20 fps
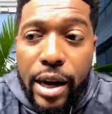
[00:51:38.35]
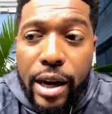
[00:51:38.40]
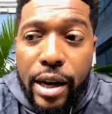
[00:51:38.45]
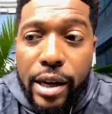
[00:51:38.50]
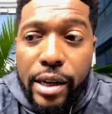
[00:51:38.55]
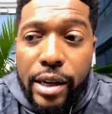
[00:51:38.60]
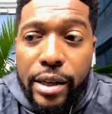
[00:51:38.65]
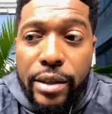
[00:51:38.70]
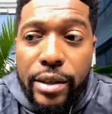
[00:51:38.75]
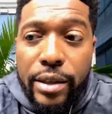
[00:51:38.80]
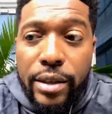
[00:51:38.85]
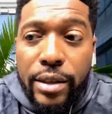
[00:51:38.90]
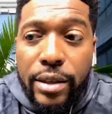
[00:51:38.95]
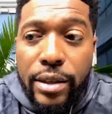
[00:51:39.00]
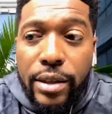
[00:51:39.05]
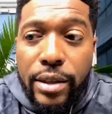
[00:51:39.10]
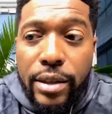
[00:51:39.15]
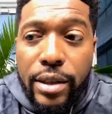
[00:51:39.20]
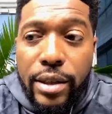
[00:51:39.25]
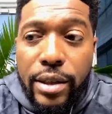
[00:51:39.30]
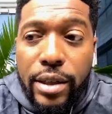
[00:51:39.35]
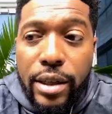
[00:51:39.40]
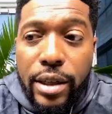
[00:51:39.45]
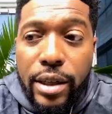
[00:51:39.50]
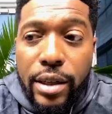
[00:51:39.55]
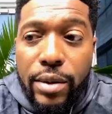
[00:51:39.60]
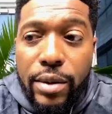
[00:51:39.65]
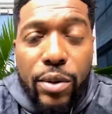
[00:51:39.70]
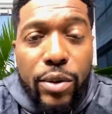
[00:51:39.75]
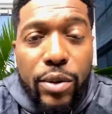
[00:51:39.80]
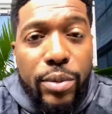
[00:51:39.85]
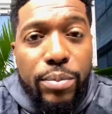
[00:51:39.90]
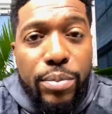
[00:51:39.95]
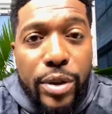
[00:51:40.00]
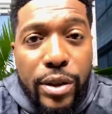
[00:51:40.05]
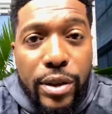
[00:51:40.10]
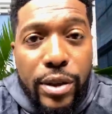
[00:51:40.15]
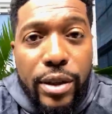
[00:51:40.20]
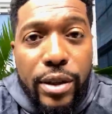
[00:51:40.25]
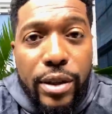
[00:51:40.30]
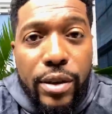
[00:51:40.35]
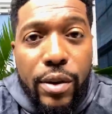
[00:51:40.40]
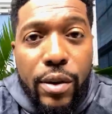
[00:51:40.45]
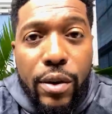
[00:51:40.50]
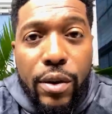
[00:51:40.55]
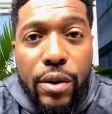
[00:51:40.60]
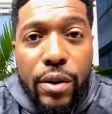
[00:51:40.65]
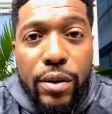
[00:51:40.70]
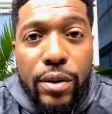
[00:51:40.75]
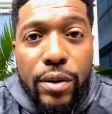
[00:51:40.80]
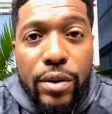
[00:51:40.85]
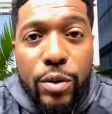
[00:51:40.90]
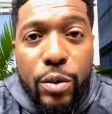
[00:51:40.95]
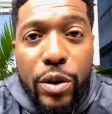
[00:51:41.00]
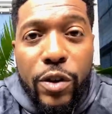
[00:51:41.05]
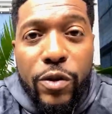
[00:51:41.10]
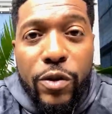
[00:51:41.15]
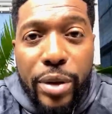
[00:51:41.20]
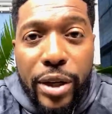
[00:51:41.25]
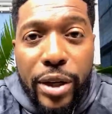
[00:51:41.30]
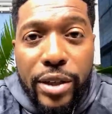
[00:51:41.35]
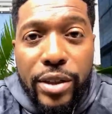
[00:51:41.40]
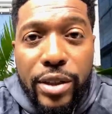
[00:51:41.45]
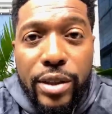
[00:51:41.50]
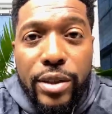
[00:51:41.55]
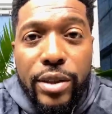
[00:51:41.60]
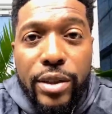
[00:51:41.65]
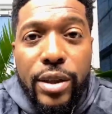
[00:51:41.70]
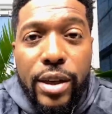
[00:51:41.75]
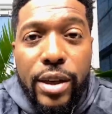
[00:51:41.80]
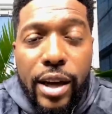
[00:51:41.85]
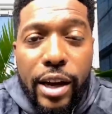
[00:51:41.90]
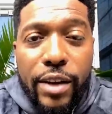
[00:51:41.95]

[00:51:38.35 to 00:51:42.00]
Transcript: and he wrote a book called 12 Patients: